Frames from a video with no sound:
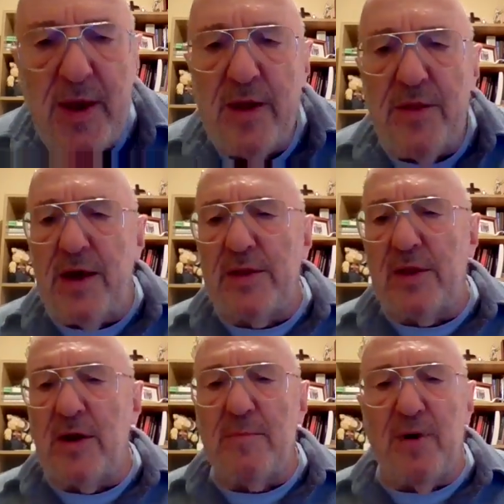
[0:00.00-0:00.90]
that
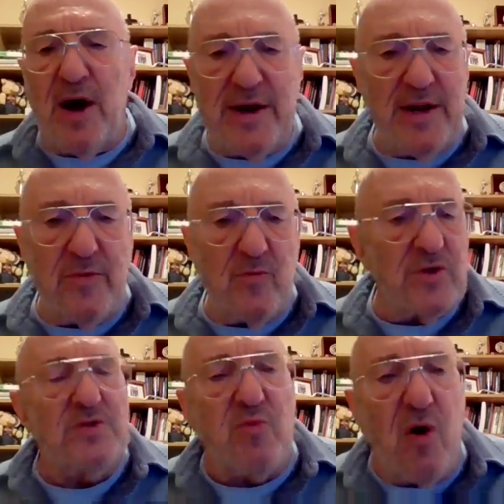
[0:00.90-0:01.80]
Biden
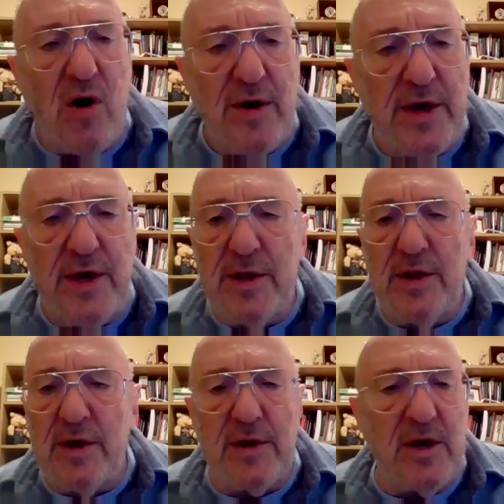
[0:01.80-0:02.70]
was wrong
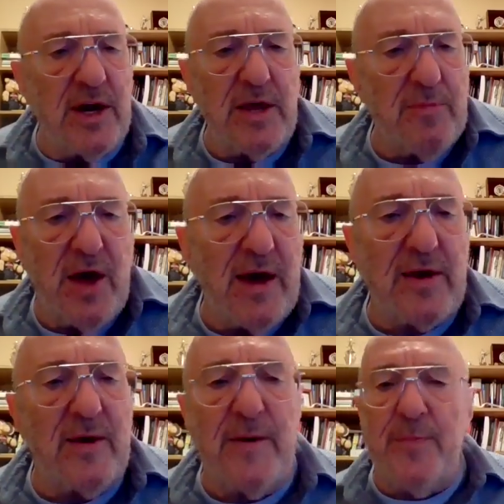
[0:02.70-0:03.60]
in cutting back
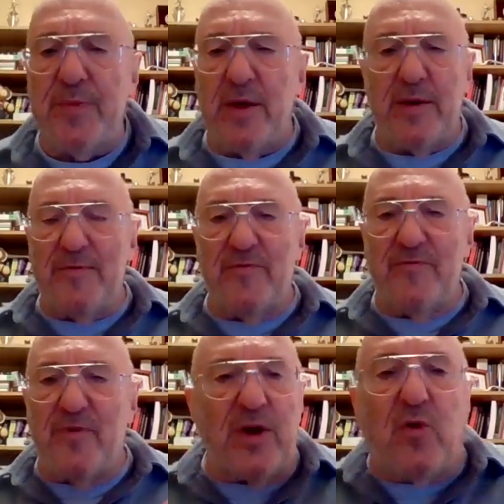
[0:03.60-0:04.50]

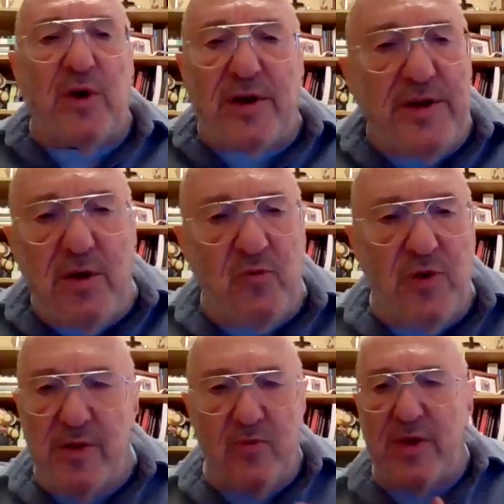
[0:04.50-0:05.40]
very quickly
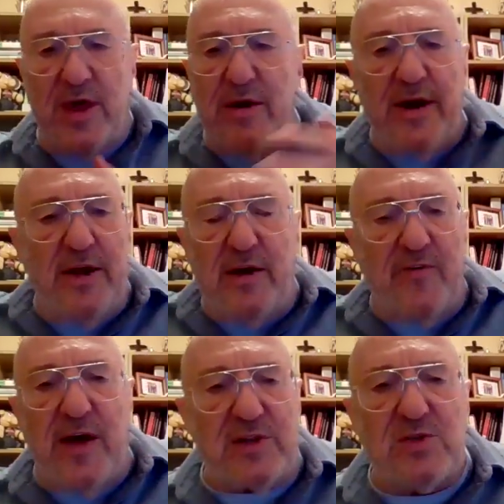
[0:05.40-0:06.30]
without any
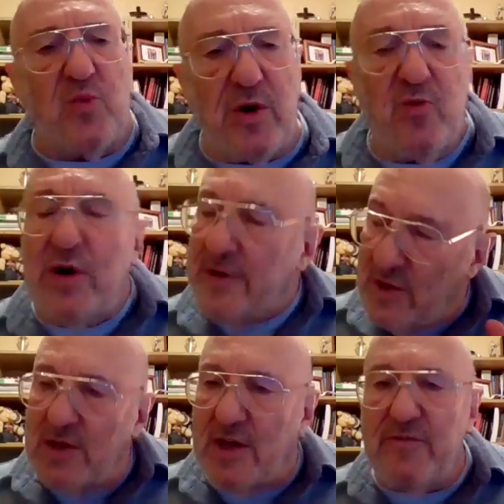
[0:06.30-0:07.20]
advance warning. Well, he
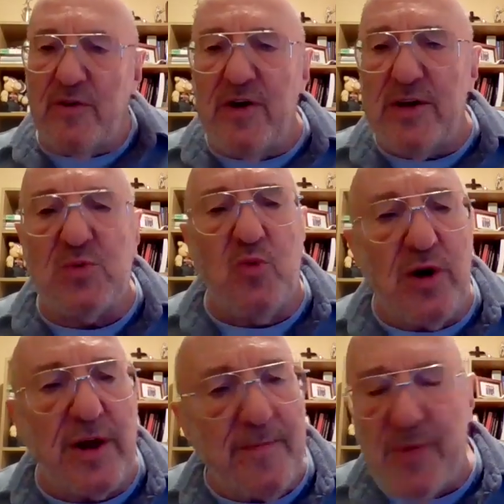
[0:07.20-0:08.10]
did give advance
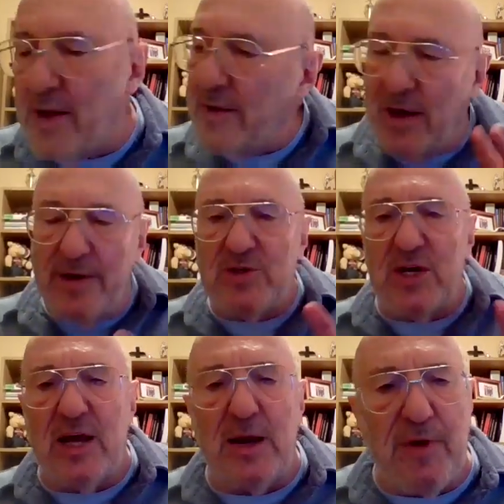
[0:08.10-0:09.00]
warning. I take
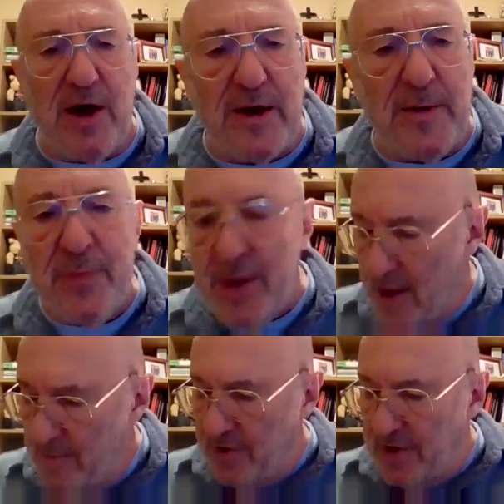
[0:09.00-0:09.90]
that back,
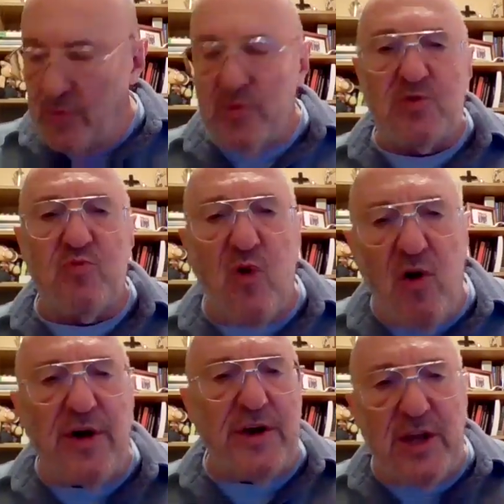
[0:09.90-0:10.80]
but he was
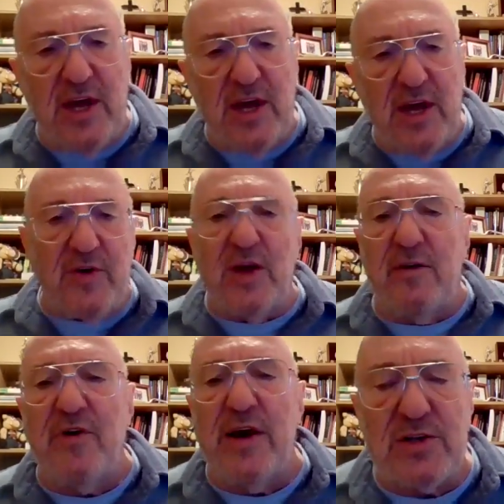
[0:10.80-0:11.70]
wrong in giving
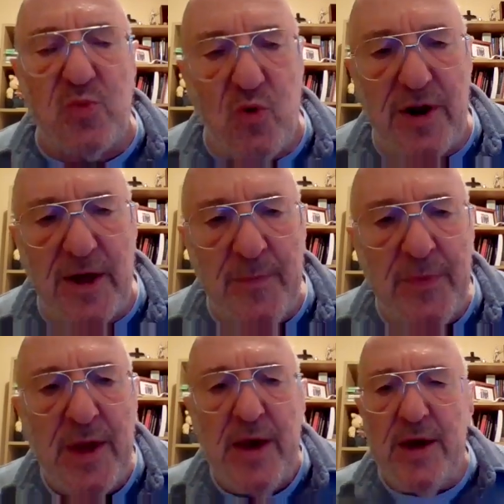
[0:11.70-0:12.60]
advance warning.
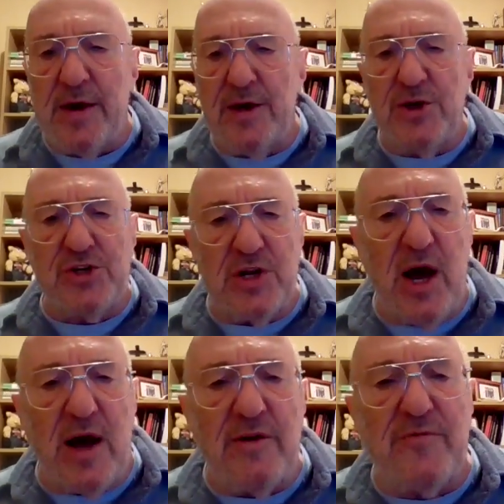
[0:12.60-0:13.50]
He should
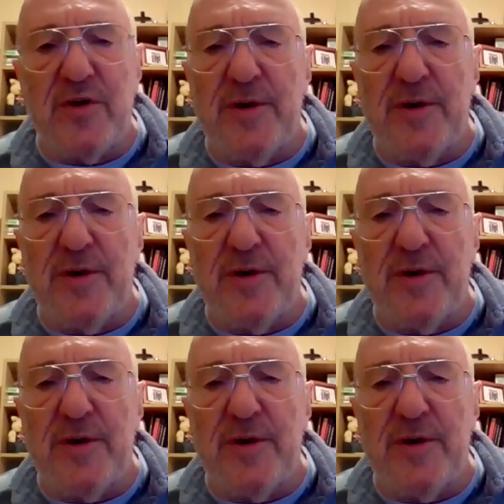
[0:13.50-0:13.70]
not have